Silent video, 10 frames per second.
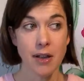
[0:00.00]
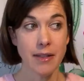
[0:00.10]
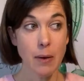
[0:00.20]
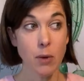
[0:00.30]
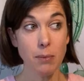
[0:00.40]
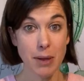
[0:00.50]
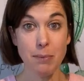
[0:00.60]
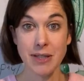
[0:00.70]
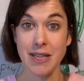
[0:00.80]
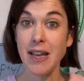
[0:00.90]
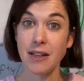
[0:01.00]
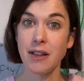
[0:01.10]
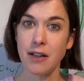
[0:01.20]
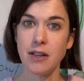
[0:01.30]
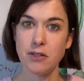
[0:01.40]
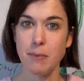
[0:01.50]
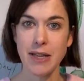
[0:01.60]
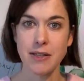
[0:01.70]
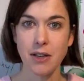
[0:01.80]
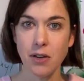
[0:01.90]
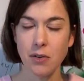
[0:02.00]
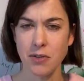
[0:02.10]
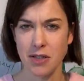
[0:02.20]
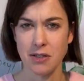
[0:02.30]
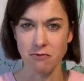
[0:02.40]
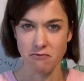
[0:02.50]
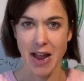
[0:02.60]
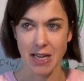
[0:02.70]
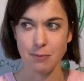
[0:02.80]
they will be particularly dramatic and gorgeous and red